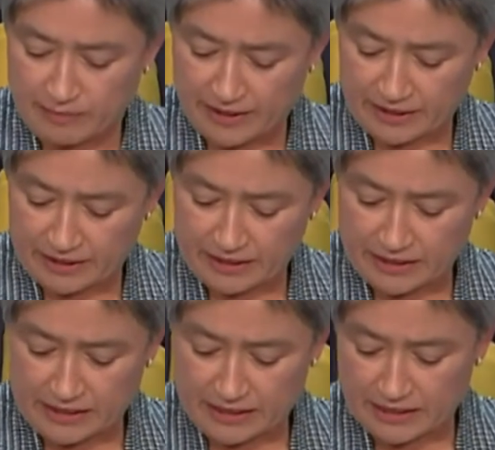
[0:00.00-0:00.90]
make
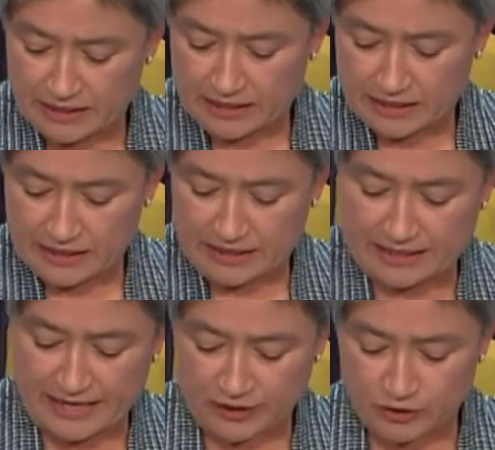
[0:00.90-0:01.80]
an
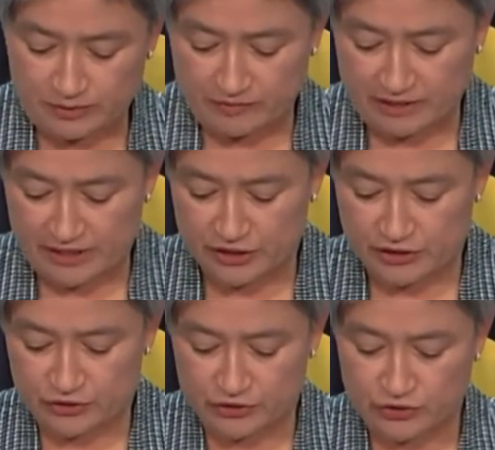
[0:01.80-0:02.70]
announcement in relation